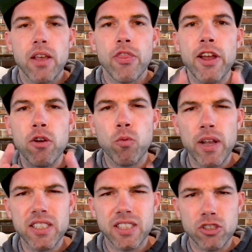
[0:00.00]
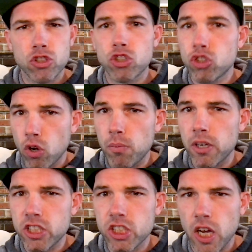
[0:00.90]
They're wasting so
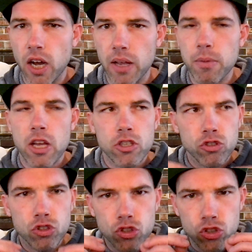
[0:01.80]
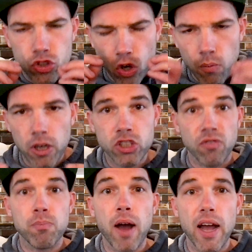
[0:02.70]
much time, so much
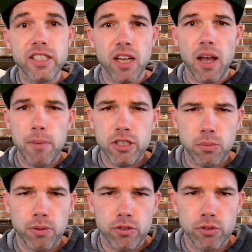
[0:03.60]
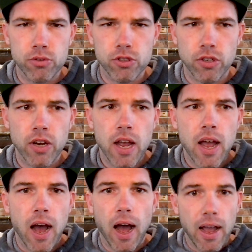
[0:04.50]
of my time as a producer.
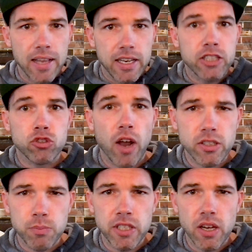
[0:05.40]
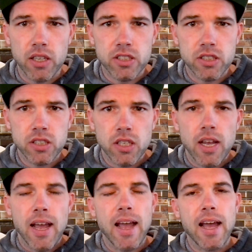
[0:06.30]
It drives me nuts.
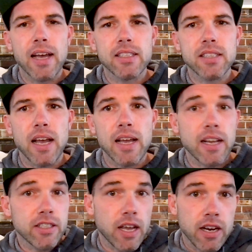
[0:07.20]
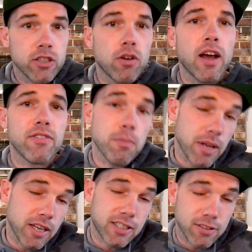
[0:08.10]
And I don't have the
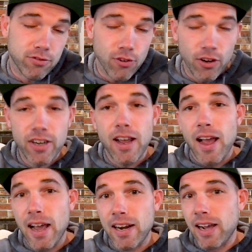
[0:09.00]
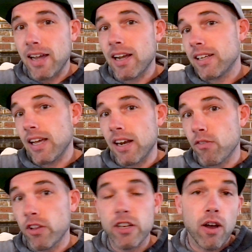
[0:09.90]
patience for it, and I
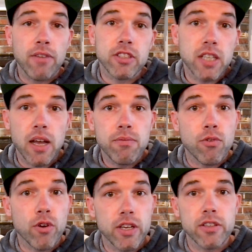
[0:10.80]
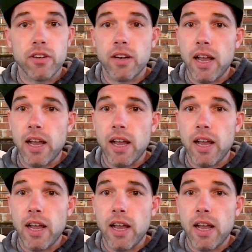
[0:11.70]
really don't have the time for it either.